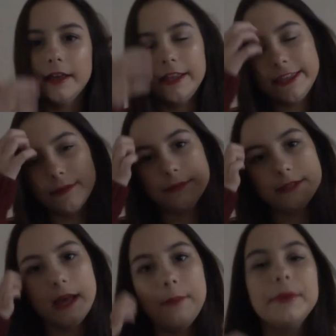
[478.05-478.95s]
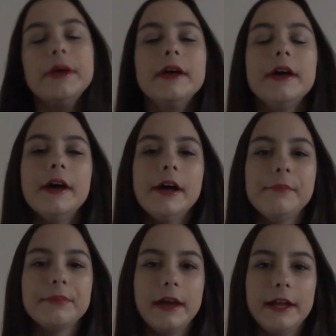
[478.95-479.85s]
a thumbs up.
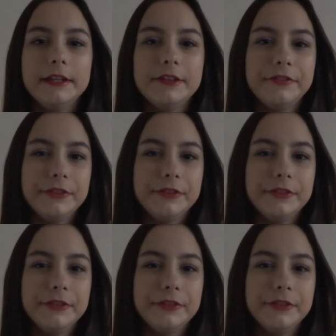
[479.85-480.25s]
And if